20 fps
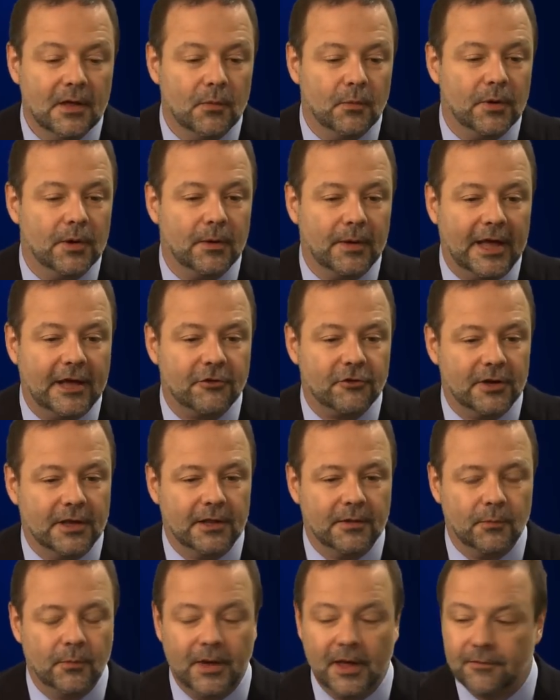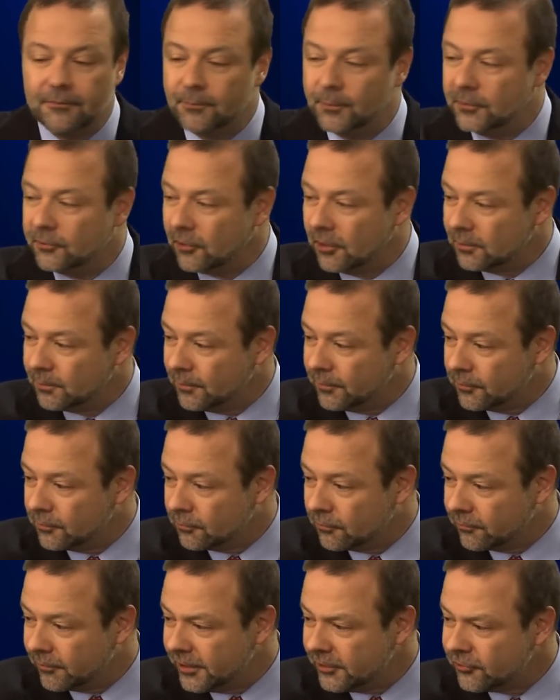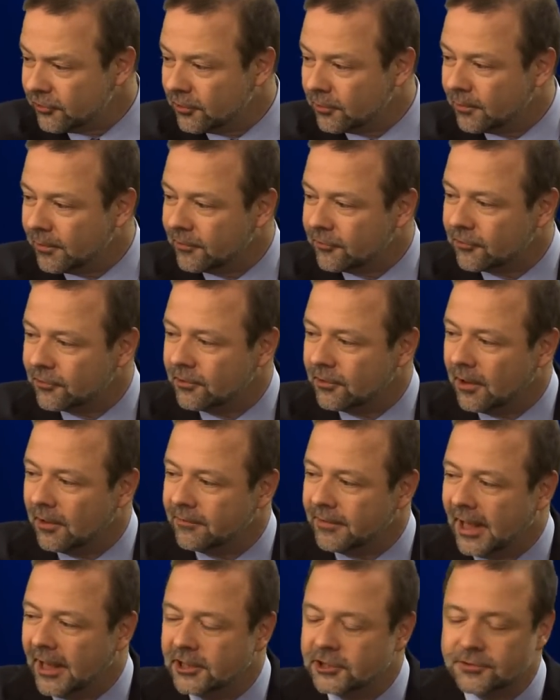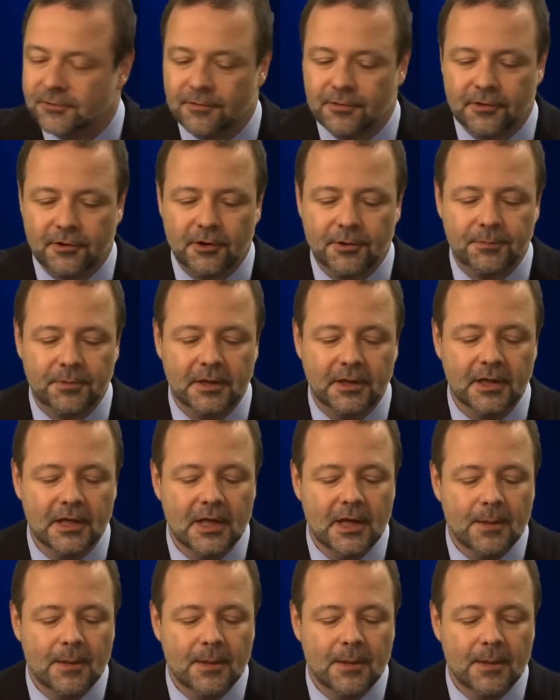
Where actually we talked about the duration question of adjuvant therapy,